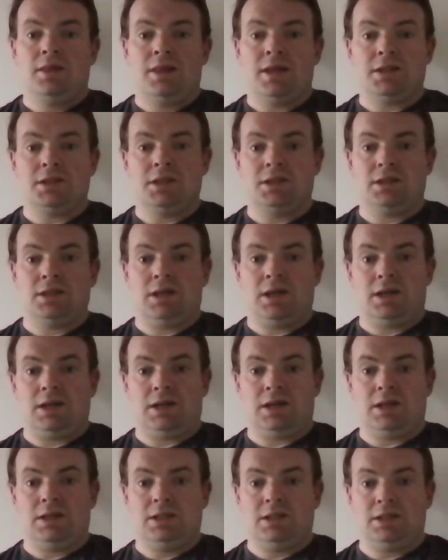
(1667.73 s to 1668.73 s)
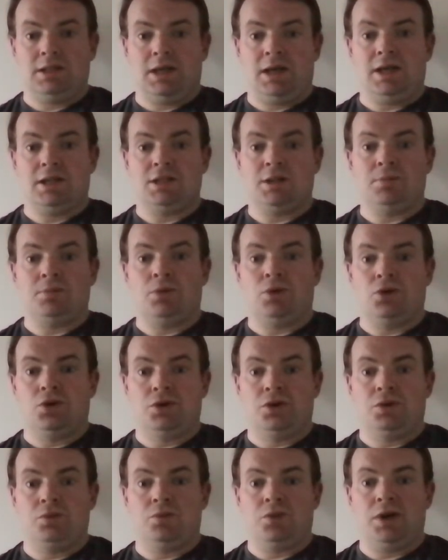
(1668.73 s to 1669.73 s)
This is, as I say, is
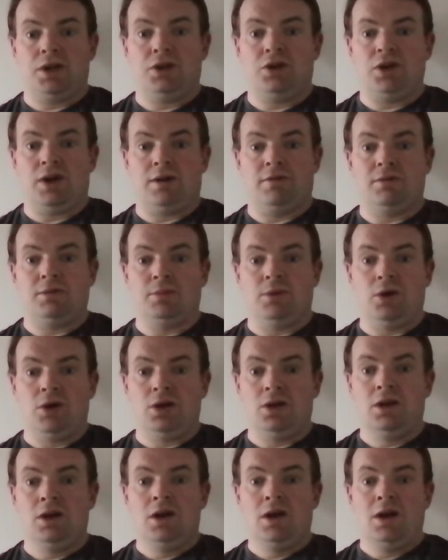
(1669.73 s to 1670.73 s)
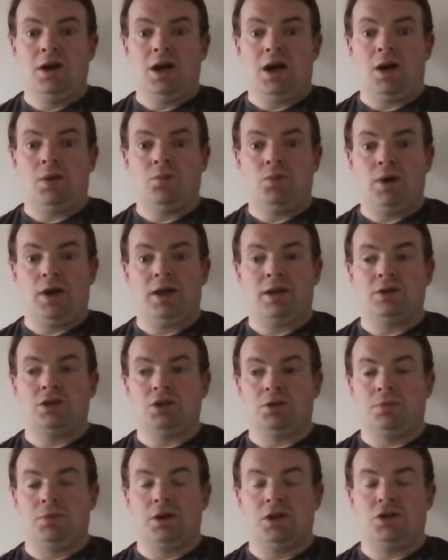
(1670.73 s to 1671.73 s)
important when you have the ball and when
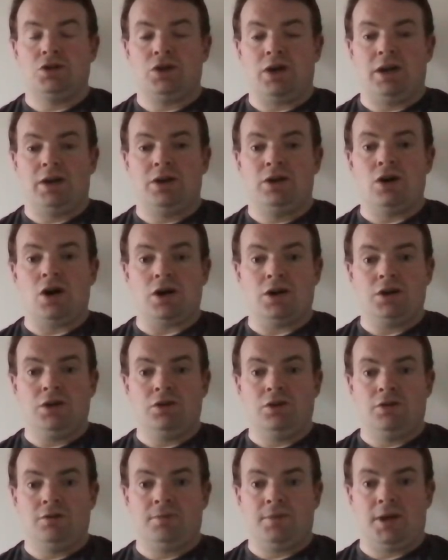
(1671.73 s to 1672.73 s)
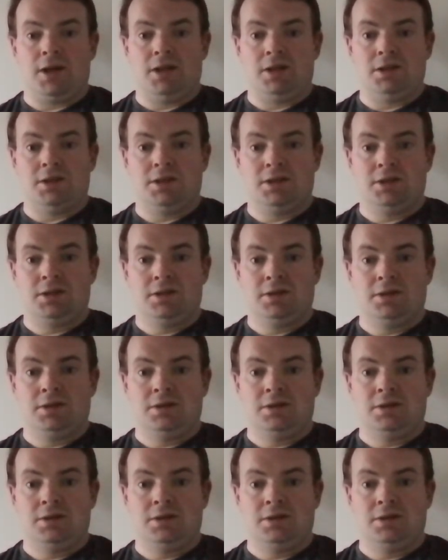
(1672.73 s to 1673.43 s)
someone is trying to knock you off balance.